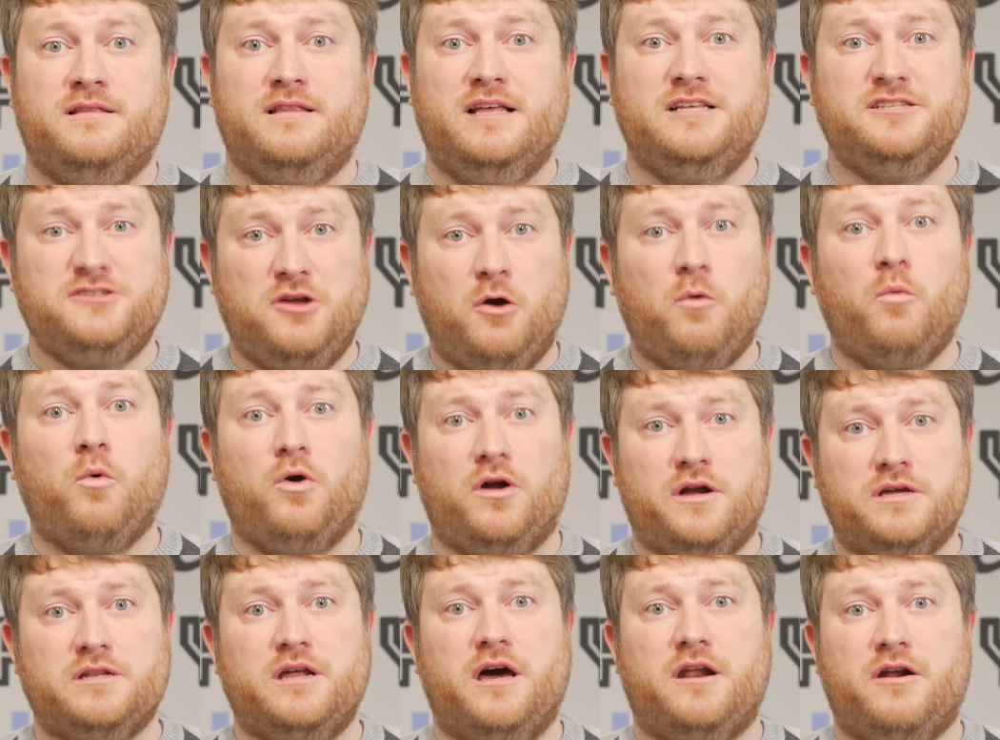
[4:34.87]
Let's start
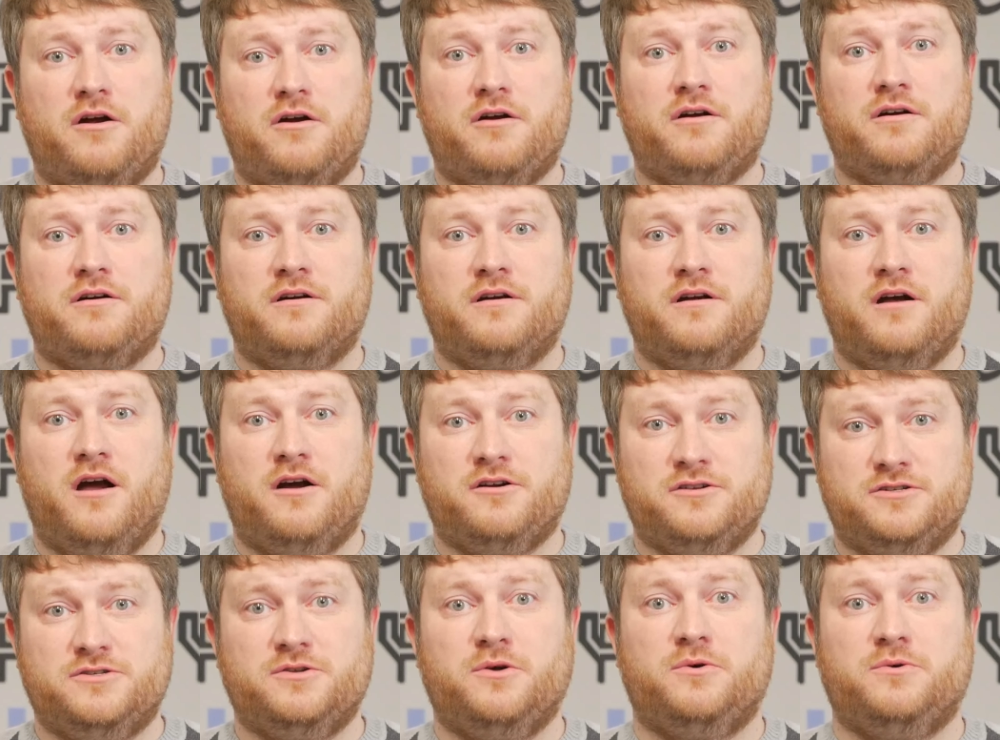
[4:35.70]
working on our,
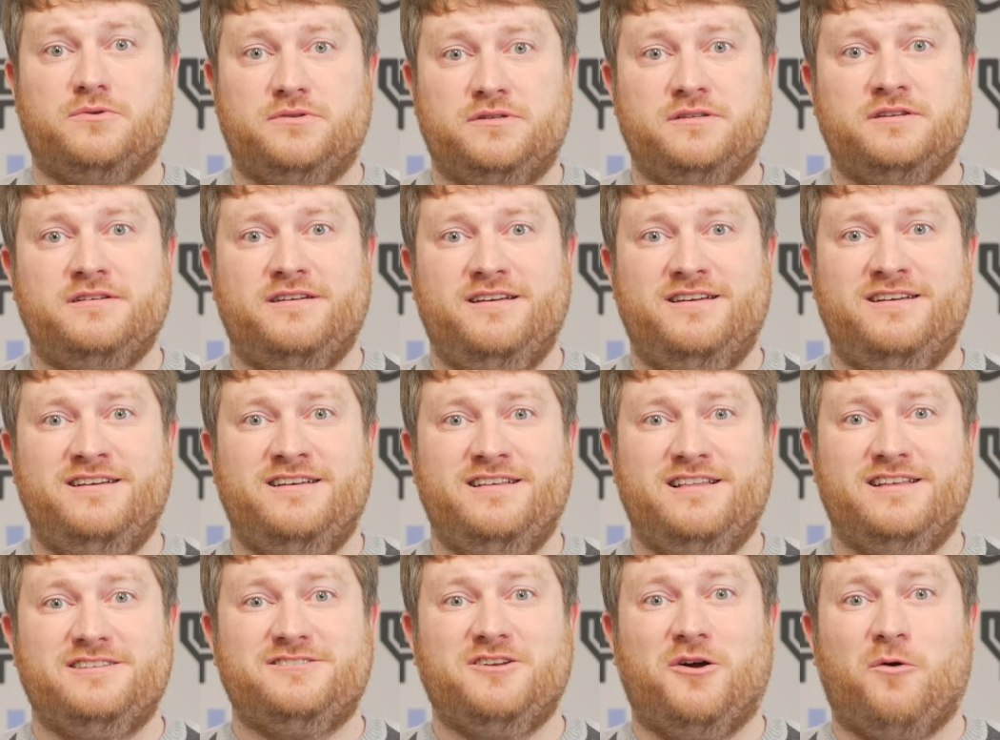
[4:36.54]
our souls.
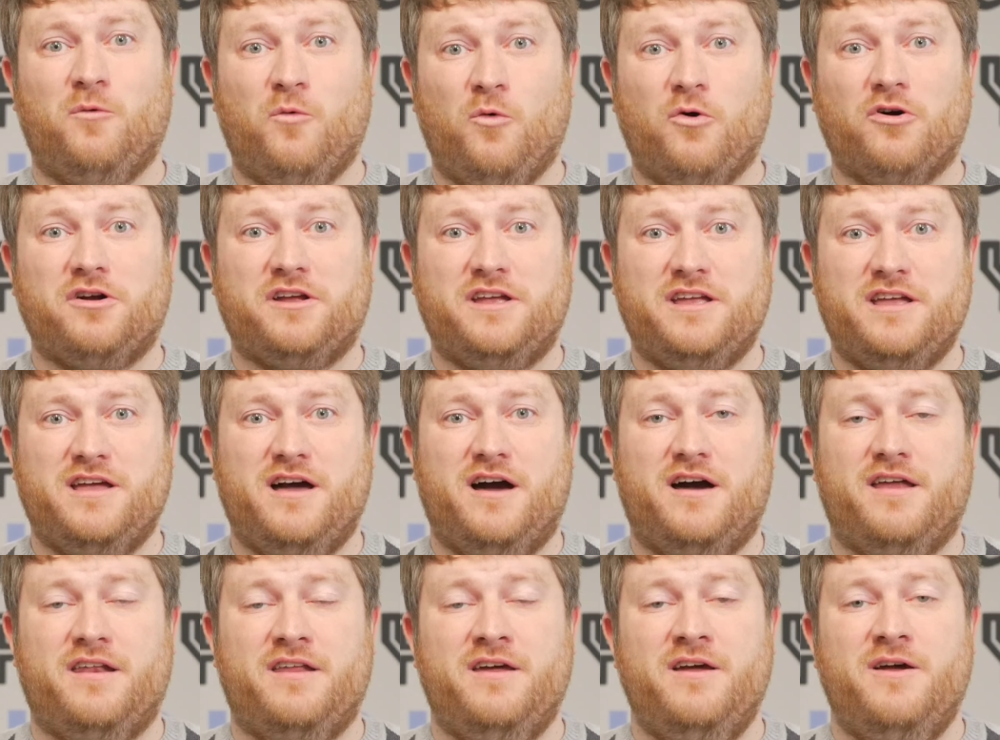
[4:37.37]
Let's start working
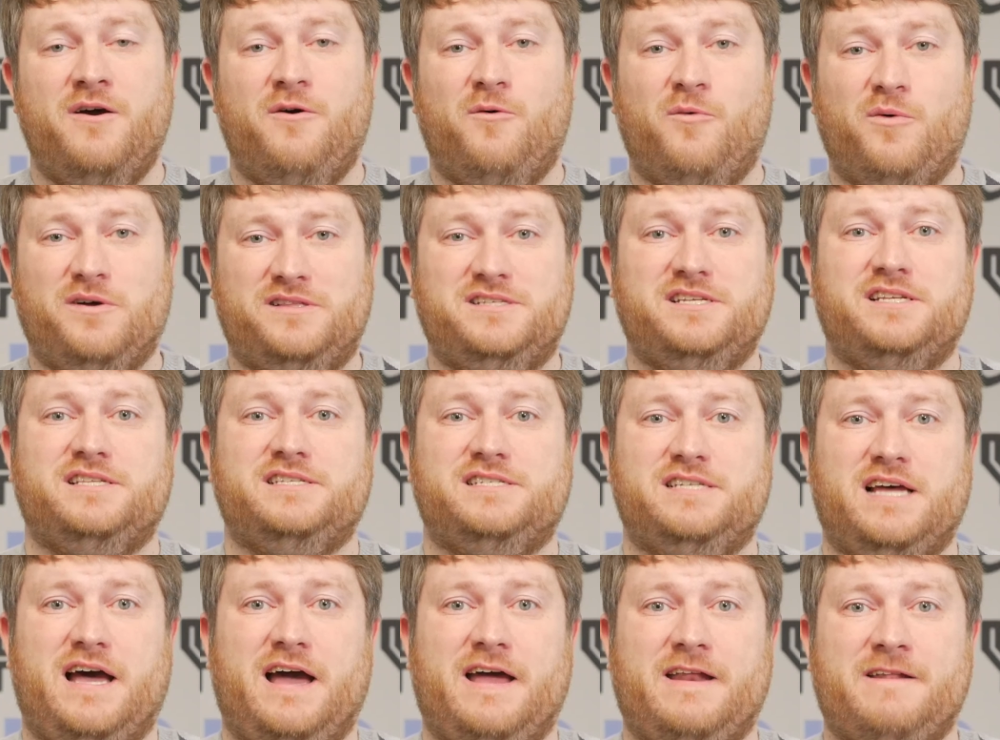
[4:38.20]
on what's
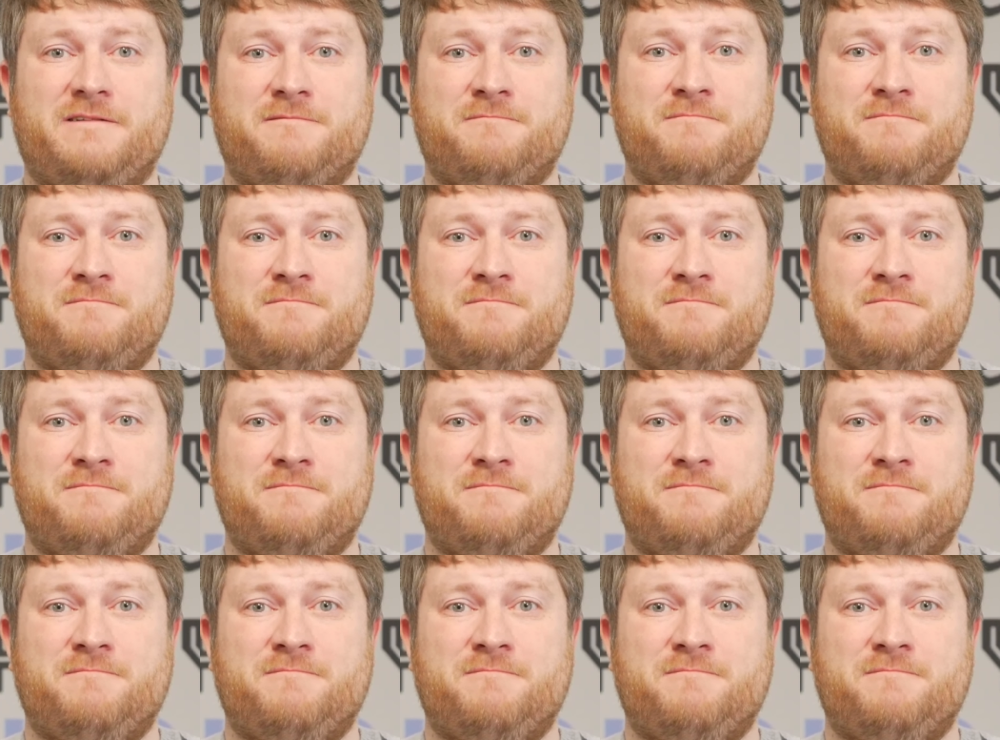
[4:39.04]
inside.